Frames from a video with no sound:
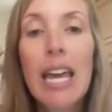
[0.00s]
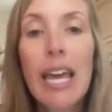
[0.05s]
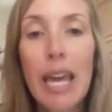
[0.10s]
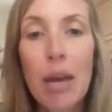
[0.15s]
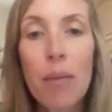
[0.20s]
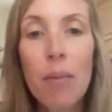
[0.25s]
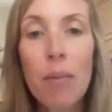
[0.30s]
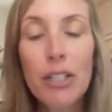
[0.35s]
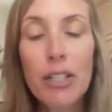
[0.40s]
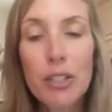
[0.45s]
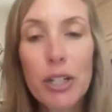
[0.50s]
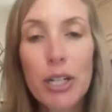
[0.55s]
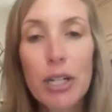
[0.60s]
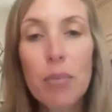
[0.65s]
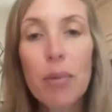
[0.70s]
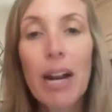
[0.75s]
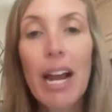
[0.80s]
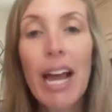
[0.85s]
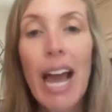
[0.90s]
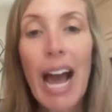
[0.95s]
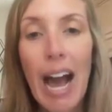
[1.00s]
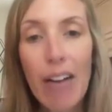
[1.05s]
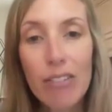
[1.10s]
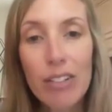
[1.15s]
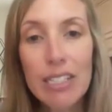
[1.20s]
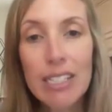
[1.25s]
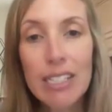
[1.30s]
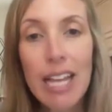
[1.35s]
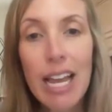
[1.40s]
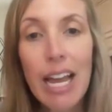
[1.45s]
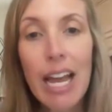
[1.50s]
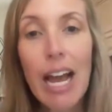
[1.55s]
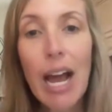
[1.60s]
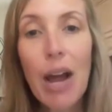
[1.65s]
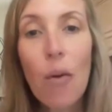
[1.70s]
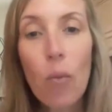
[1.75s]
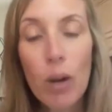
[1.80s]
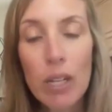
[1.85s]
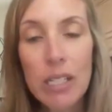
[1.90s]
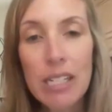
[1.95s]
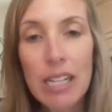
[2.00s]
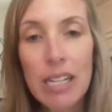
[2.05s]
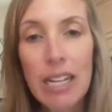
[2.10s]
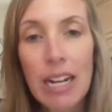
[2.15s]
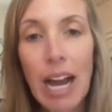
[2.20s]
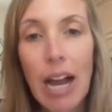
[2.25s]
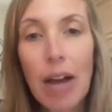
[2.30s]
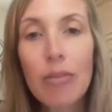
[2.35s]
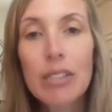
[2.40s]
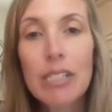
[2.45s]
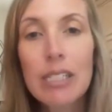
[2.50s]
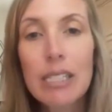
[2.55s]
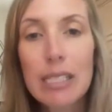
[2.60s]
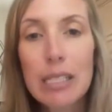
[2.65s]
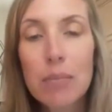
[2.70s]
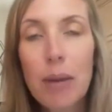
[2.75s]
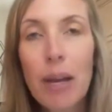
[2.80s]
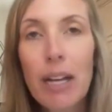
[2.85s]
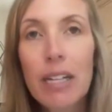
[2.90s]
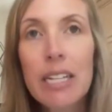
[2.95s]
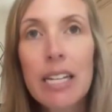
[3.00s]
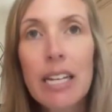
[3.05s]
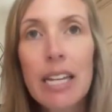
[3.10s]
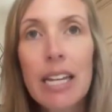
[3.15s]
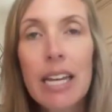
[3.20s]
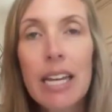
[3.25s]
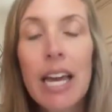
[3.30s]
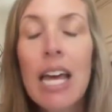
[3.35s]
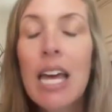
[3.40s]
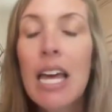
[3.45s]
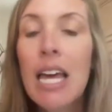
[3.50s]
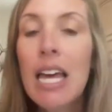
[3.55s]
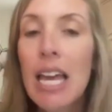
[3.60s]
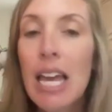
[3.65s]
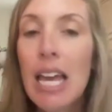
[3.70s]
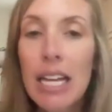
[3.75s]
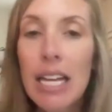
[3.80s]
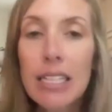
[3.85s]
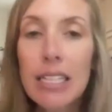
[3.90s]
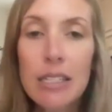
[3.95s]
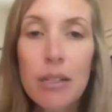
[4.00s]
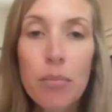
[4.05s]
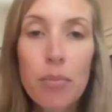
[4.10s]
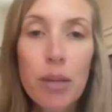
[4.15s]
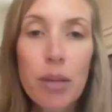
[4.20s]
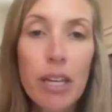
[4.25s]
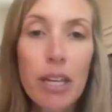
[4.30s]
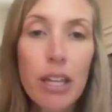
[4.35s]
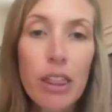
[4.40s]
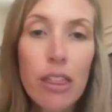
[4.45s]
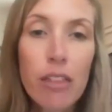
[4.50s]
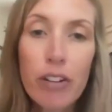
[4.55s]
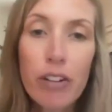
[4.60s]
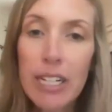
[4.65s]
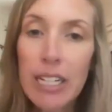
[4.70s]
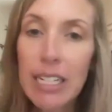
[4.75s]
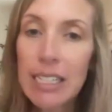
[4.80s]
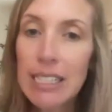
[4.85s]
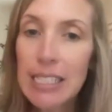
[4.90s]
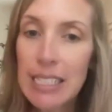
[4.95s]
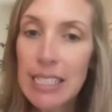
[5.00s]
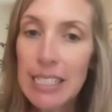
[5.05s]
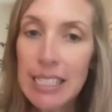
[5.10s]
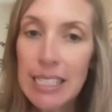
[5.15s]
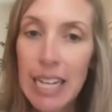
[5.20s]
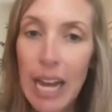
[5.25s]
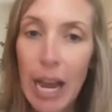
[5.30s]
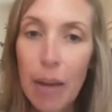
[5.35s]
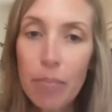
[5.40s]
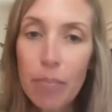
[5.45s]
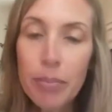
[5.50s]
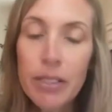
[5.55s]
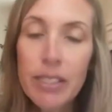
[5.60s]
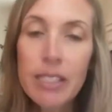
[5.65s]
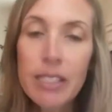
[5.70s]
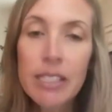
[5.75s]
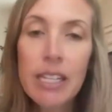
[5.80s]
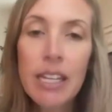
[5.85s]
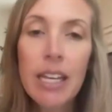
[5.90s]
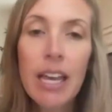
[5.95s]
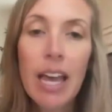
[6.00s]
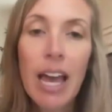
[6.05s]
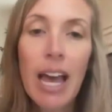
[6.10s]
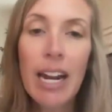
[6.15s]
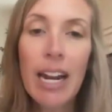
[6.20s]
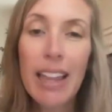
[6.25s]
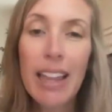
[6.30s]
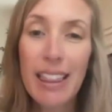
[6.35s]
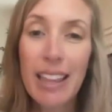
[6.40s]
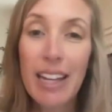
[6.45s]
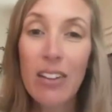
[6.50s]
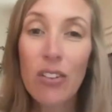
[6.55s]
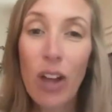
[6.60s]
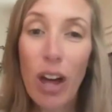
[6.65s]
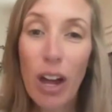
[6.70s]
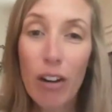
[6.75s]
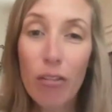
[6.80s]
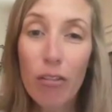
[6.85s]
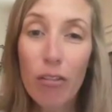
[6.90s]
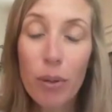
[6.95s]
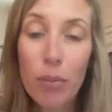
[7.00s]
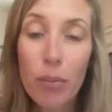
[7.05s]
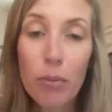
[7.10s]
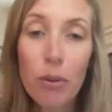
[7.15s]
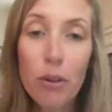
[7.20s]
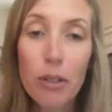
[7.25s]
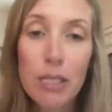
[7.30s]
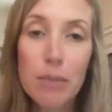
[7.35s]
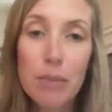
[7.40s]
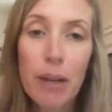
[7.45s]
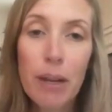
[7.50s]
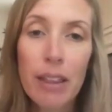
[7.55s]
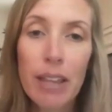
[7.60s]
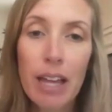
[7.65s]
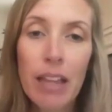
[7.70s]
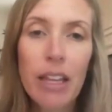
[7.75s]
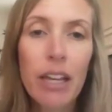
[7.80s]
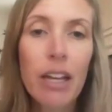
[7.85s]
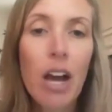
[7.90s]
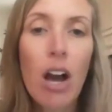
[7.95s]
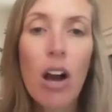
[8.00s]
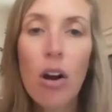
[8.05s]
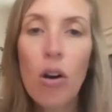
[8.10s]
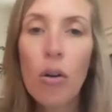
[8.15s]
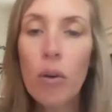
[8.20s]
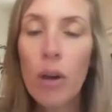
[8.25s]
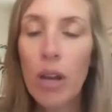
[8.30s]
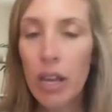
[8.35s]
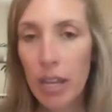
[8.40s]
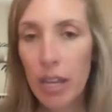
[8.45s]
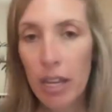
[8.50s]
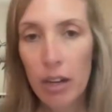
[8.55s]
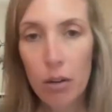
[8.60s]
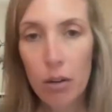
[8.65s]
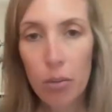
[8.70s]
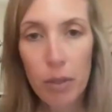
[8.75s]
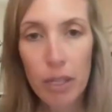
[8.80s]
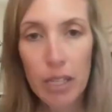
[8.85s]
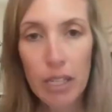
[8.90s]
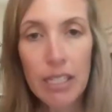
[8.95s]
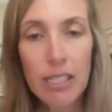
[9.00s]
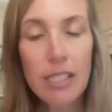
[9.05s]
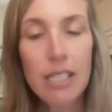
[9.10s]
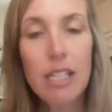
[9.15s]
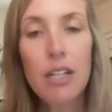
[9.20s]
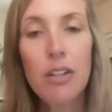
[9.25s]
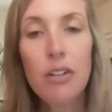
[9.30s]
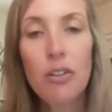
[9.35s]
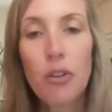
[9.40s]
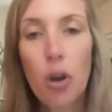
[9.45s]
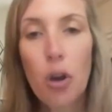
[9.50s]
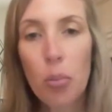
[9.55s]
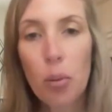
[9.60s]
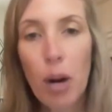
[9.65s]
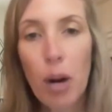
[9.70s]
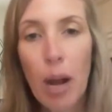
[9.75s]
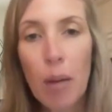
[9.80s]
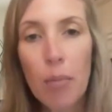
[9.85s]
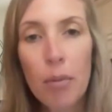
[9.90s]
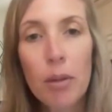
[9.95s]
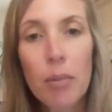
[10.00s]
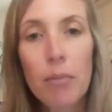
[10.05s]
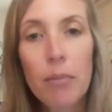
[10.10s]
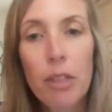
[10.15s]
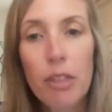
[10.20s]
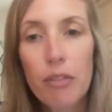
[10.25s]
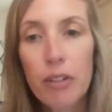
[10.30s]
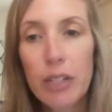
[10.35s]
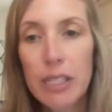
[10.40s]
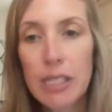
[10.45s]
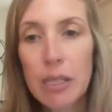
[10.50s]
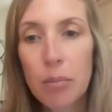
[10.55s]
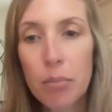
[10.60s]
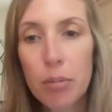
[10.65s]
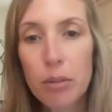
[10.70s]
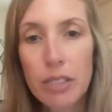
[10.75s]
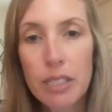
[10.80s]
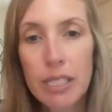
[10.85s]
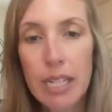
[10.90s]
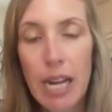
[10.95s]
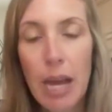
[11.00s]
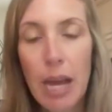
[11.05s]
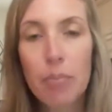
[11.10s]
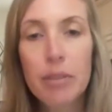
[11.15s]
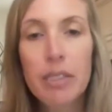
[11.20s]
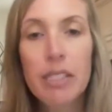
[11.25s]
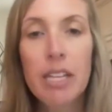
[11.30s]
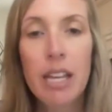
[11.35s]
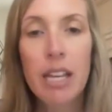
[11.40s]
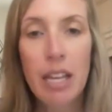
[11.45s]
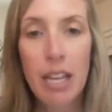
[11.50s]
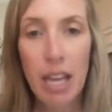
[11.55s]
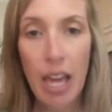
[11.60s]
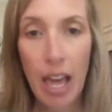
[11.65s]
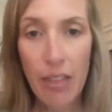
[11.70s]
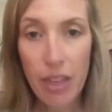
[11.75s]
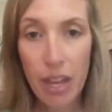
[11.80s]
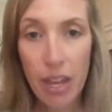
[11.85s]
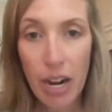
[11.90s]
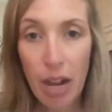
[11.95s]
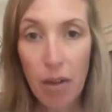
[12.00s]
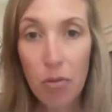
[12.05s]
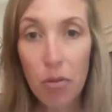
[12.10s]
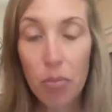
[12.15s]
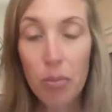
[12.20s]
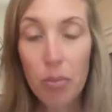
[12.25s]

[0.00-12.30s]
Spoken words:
in my journey, but I have to say I wasn't. I was expecting it to be 3 easy steps. And I think a lot of people expect that, like, oh, it'll be easy, no problem, 3 simple steps, and then I will